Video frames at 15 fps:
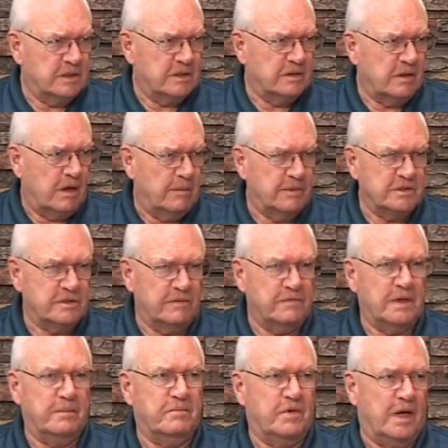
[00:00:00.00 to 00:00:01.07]
is almost a
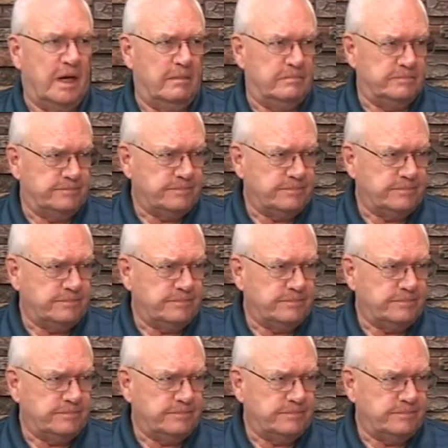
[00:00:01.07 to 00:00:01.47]
flip-flop.